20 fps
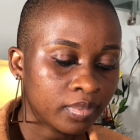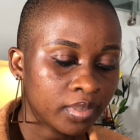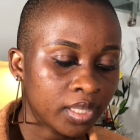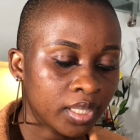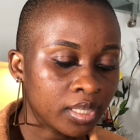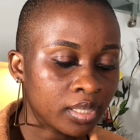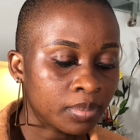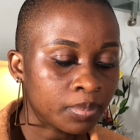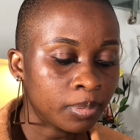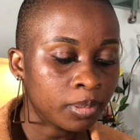
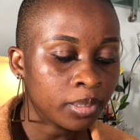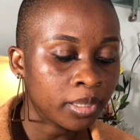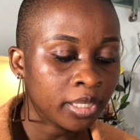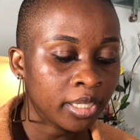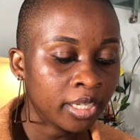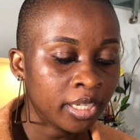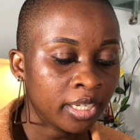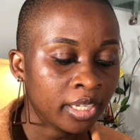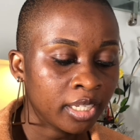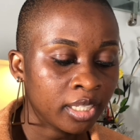
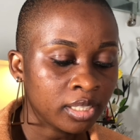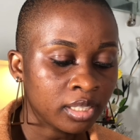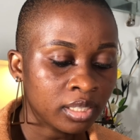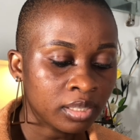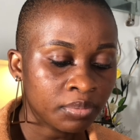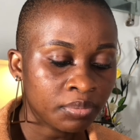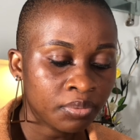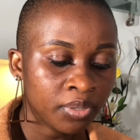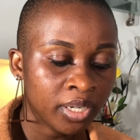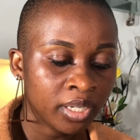display a
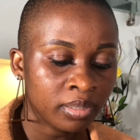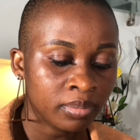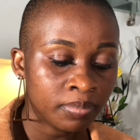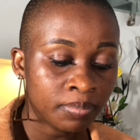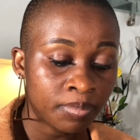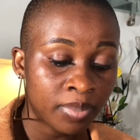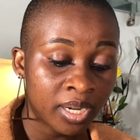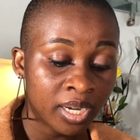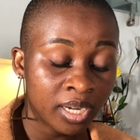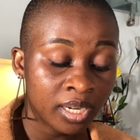
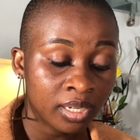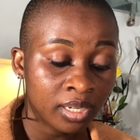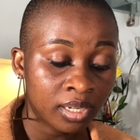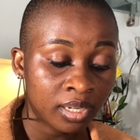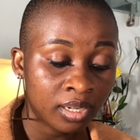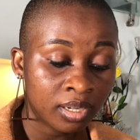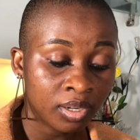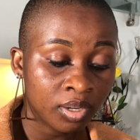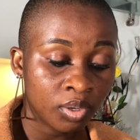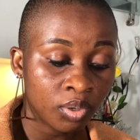different
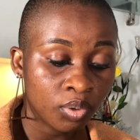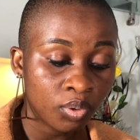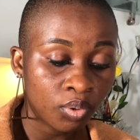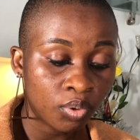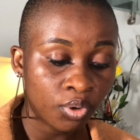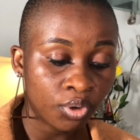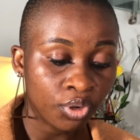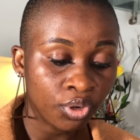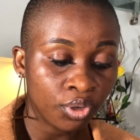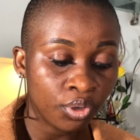banner
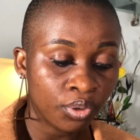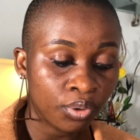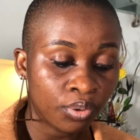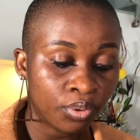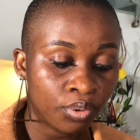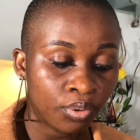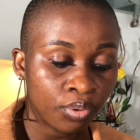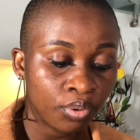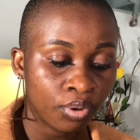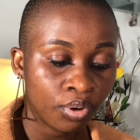on
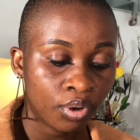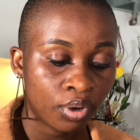your